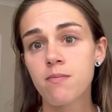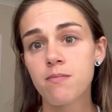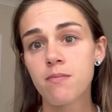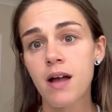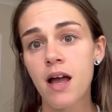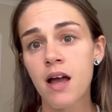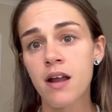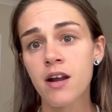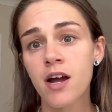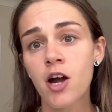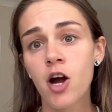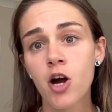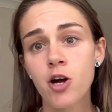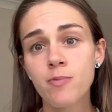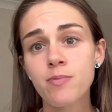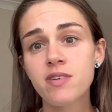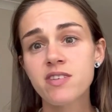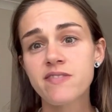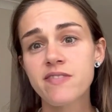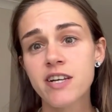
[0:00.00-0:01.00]
And I
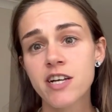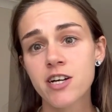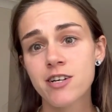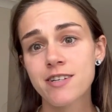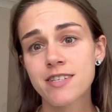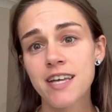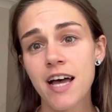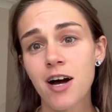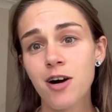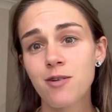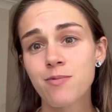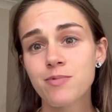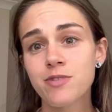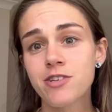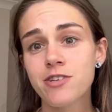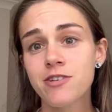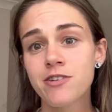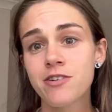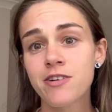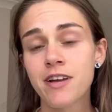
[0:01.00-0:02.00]
hope this video has helped
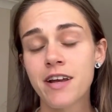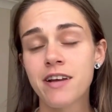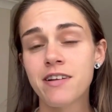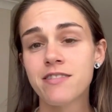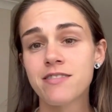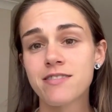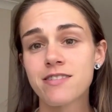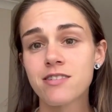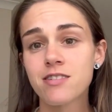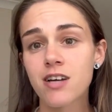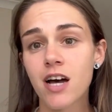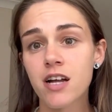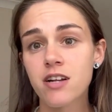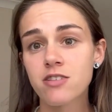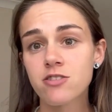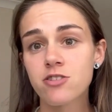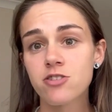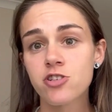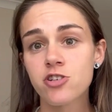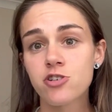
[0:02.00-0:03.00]
you in deciding
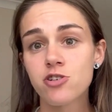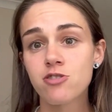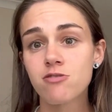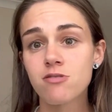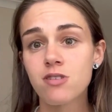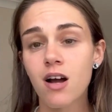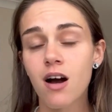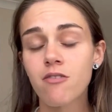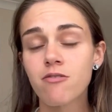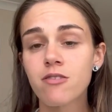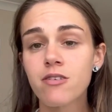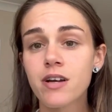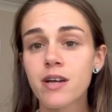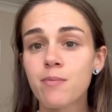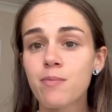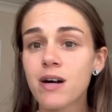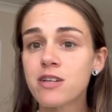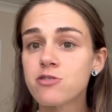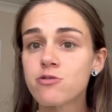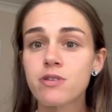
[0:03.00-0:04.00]
to choose recovery
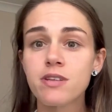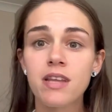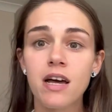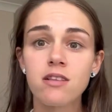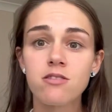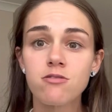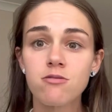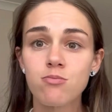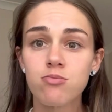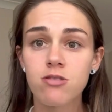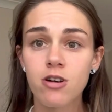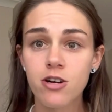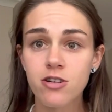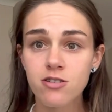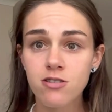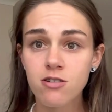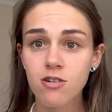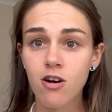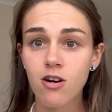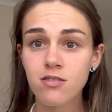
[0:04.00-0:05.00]
by doing that little pros
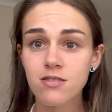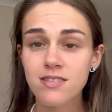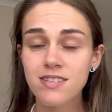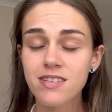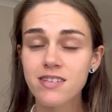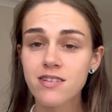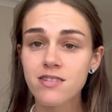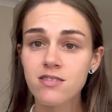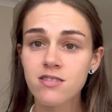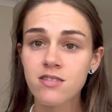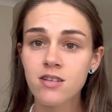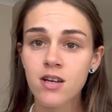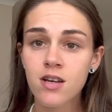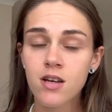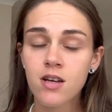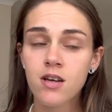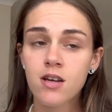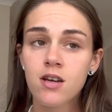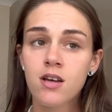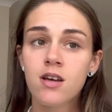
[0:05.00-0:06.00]
and cons list.
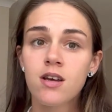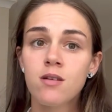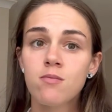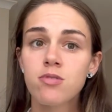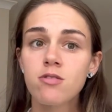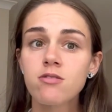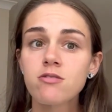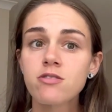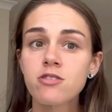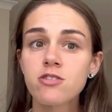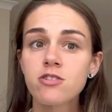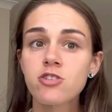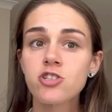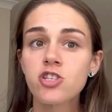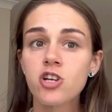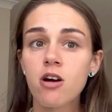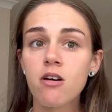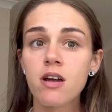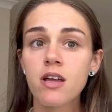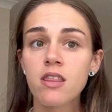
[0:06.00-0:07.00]
But also just
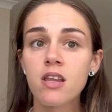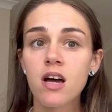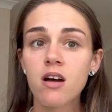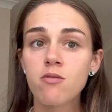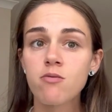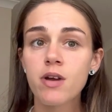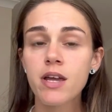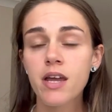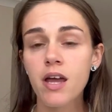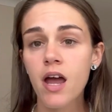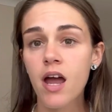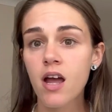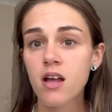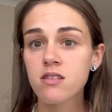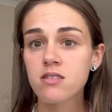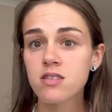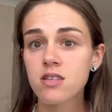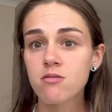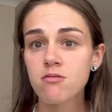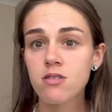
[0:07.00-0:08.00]
showing that we can
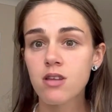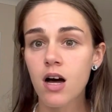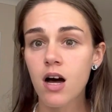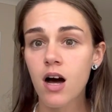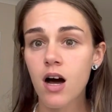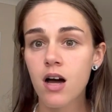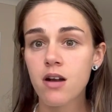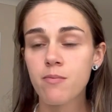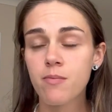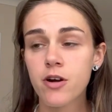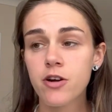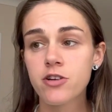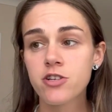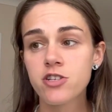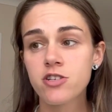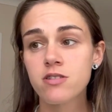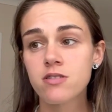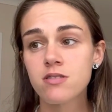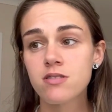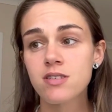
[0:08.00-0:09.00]
sit with the hard
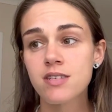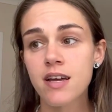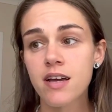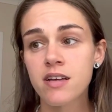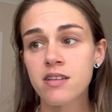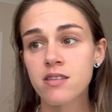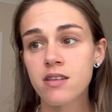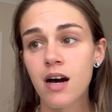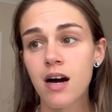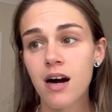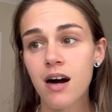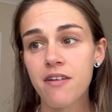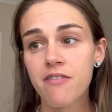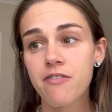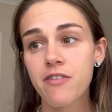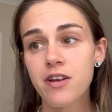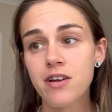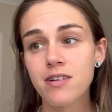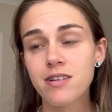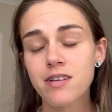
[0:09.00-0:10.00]
emotions and the hard
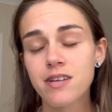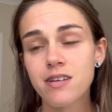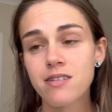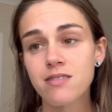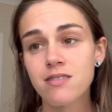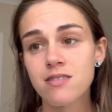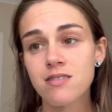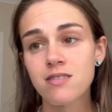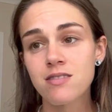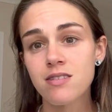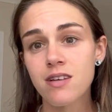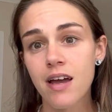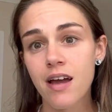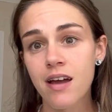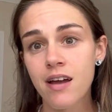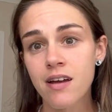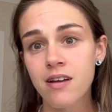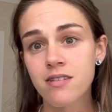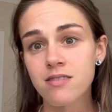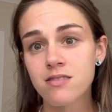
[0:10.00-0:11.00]
feelings.
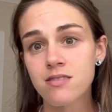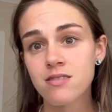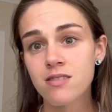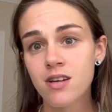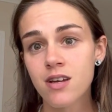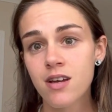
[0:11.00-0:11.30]
And